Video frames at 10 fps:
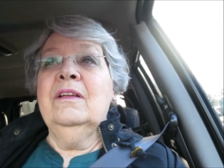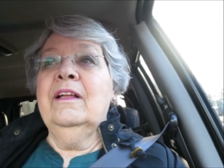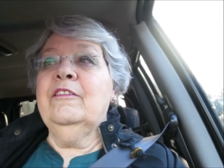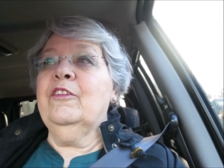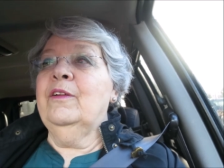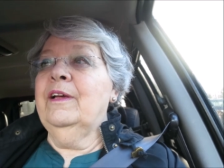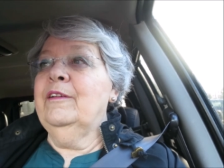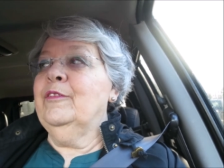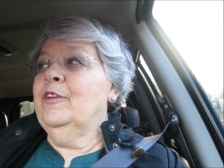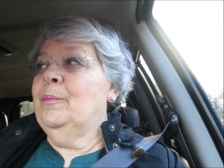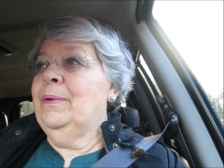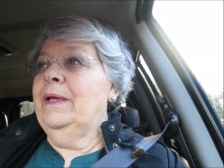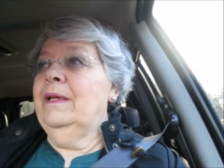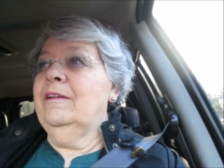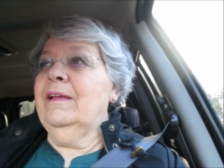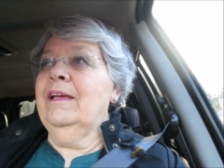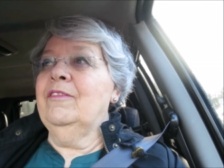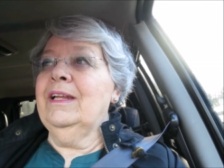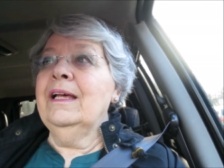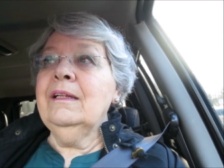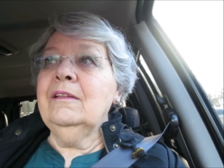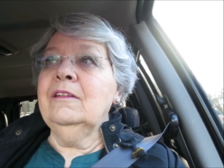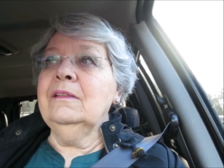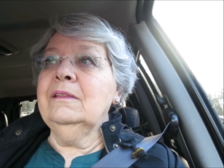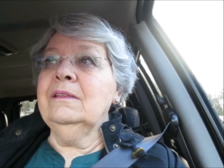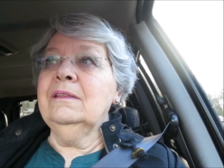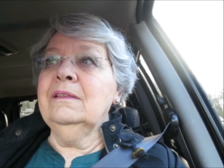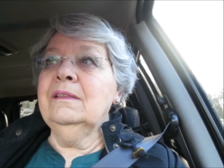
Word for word: And so now I've got a page, I have it unlocked.